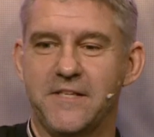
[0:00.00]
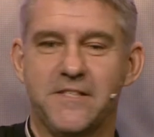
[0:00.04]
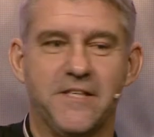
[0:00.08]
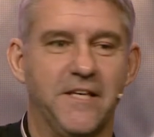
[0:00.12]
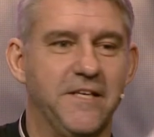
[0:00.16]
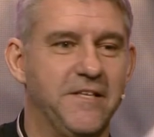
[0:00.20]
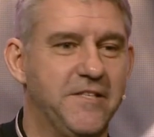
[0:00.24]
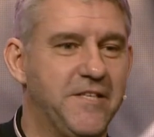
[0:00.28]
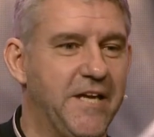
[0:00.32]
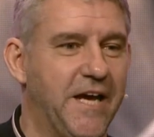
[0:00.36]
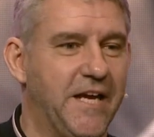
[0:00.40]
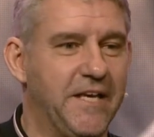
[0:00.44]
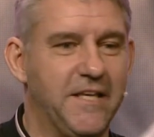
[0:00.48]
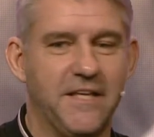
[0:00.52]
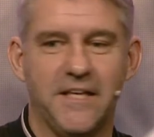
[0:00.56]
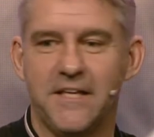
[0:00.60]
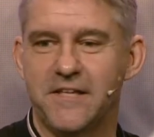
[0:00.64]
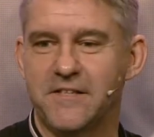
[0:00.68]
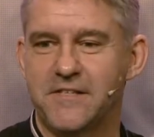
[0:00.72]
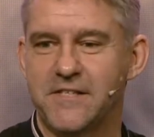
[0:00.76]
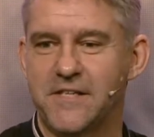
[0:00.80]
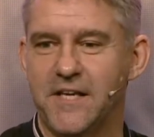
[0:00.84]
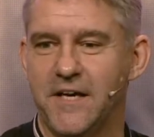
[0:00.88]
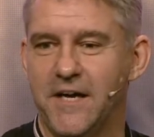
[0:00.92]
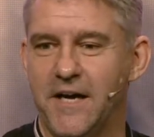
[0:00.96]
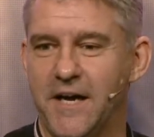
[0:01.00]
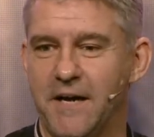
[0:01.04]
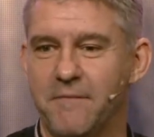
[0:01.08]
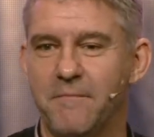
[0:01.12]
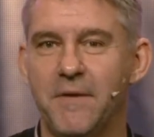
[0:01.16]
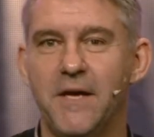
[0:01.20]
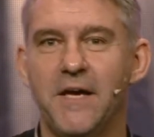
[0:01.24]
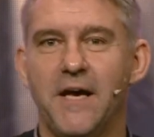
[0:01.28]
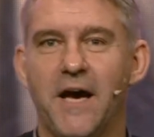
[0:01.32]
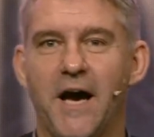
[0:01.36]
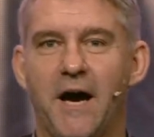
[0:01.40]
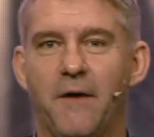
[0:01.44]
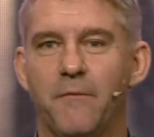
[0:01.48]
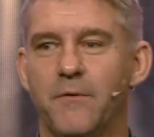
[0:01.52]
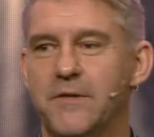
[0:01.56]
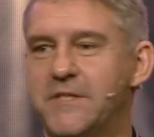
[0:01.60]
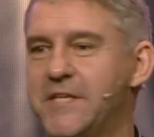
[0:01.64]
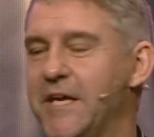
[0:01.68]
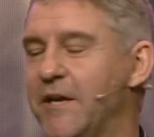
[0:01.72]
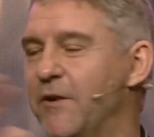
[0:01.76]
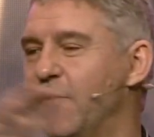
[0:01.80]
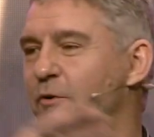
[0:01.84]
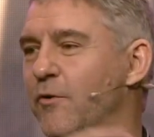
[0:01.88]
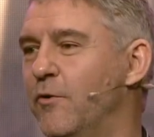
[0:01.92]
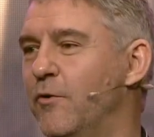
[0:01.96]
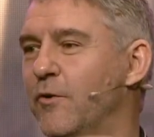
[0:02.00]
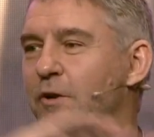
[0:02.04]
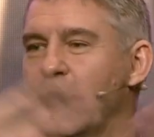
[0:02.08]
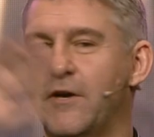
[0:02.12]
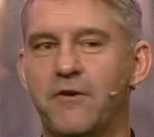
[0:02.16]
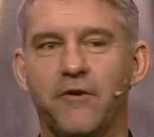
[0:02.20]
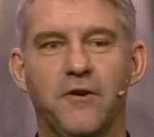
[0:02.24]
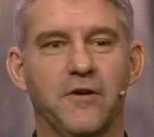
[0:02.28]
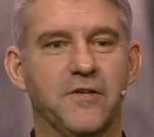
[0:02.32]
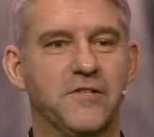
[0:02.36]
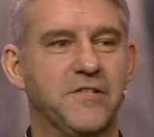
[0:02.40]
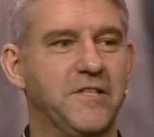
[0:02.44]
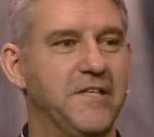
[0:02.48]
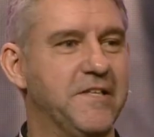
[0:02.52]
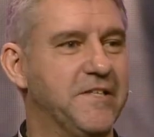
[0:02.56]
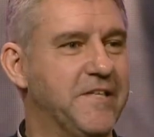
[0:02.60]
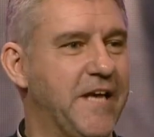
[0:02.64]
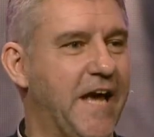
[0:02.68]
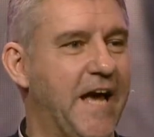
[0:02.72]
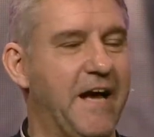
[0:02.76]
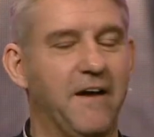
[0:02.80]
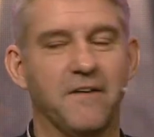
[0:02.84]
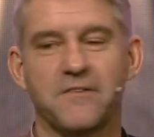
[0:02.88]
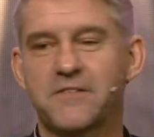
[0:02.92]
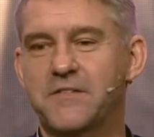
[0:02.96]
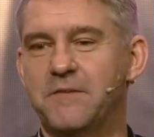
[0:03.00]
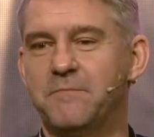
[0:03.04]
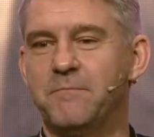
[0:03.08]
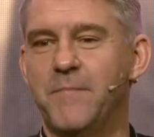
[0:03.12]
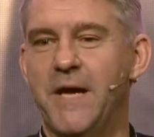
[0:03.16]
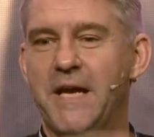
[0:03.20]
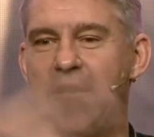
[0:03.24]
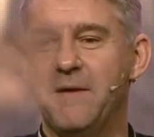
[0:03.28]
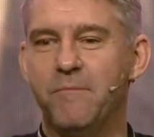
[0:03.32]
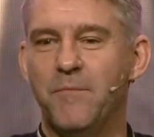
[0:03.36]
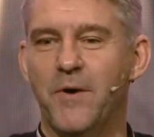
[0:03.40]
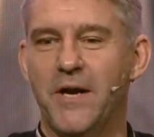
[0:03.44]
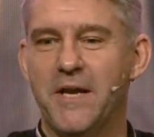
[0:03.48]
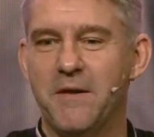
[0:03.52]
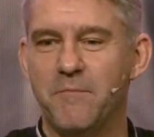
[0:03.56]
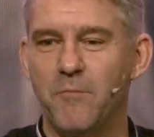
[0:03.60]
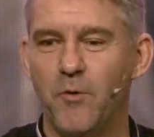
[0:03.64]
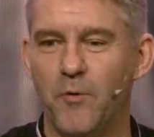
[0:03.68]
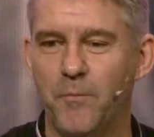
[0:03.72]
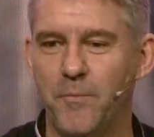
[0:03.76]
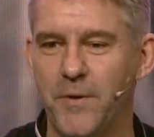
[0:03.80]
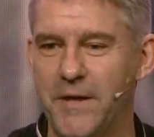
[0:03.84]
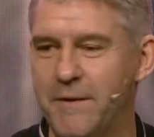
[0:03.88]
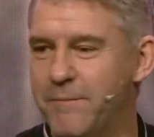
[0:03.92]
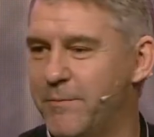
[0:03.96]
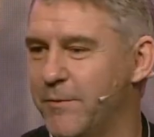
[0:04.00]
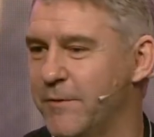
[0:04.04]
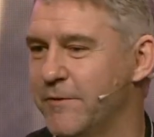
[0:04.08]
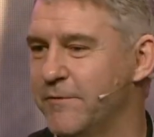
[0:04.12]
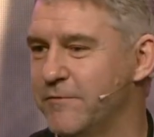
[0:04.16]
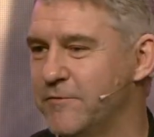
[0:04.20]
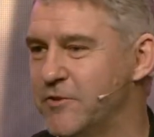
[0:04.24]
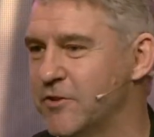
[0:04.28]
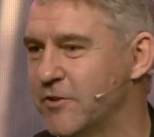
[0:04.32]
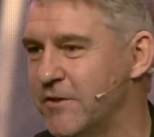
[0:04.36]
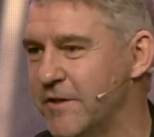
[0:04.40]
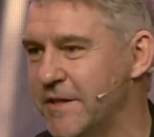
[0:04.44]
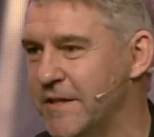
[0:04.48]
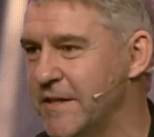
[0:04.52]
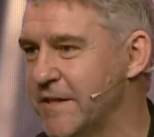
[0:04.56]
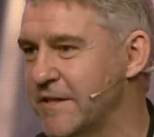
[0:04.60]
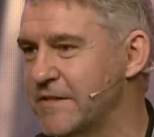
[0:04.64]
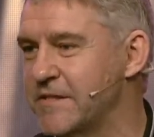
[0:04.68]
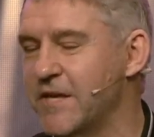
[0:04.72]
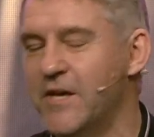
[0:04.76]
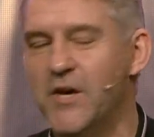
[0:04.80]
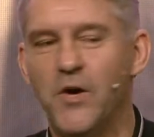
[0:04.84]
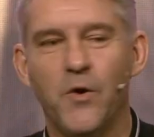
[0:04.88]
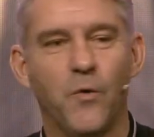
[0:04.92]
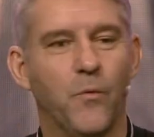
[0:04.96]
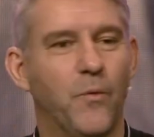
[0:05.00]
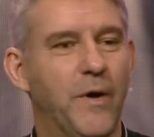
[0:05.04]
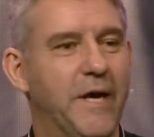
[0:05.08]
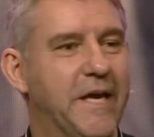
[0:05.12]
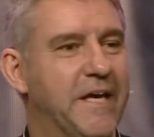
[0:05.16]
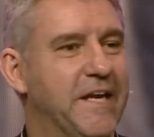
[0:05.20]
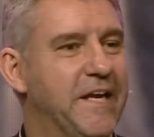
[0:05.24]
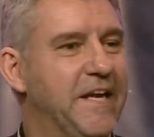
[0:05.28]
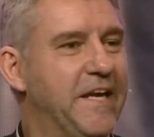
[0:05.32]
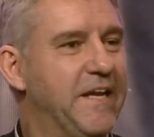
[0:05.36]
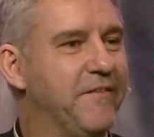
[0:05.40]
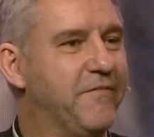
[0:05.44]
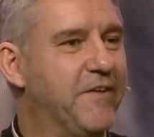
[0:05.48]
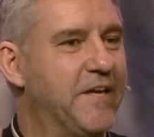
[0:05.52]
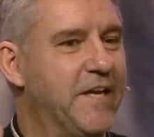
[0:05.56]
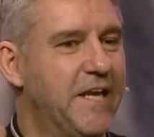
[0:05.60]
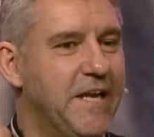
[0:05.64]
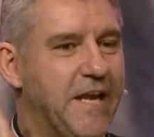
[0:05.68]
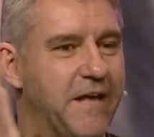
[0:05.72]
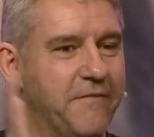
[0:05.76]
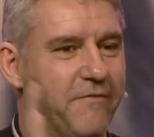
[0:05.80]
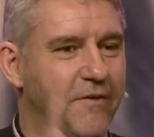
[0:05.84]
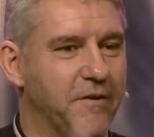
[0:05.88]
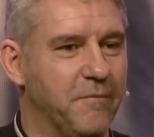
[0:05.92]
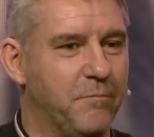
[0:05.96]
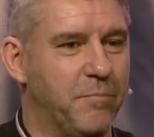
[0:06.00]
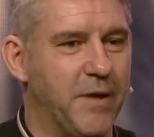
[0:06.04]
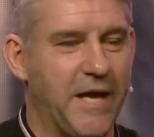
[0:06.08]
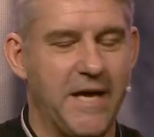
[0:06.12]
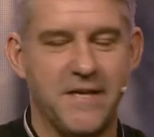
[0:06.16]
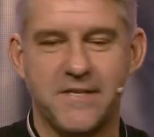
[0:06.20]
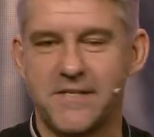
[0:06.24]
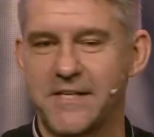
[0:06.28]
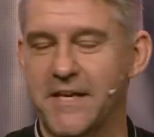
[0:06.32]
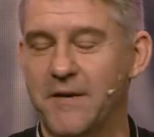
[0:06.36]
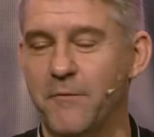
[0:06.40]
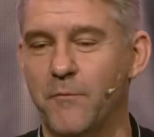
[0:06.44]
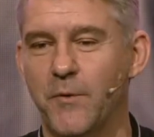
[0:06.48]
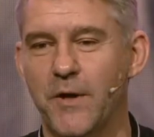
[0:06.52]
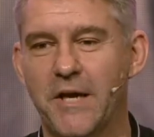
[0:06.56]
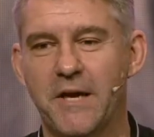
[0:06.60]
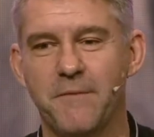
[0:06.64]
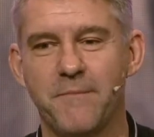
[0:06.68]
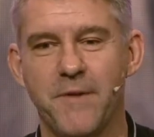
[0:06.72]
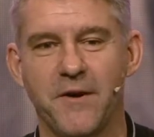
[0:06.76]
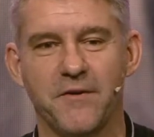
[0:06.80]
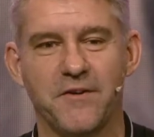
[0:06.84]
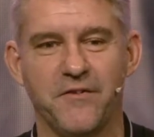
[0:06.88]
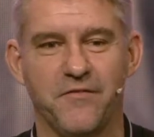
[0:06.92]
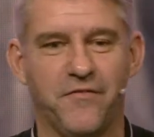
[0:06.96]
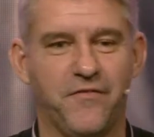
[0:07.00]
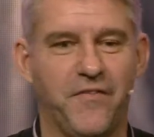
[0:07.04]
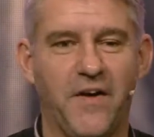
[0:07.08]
this in 10 years' time, I want to tell you all across this house and many, many more people who've joined us, we're going to live in a level of blessing. We're going to be able to